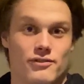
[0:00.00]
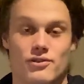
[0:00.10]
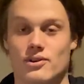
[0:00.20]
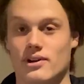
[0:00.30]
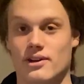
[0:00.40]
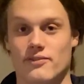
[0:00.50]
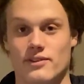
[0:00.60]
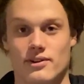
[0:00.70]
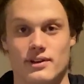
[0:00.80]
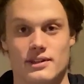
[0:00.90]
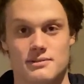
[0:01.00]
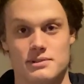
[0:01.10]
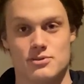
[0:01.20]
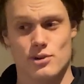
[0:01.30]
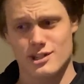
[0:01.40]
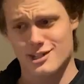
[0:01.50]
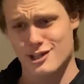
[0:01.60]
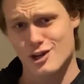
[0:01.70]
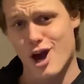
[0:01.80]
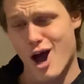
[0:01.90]
you got any video ideas, please write in
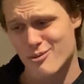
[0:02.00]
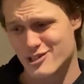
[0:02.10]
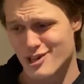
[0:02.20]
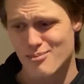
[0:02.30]
the comments down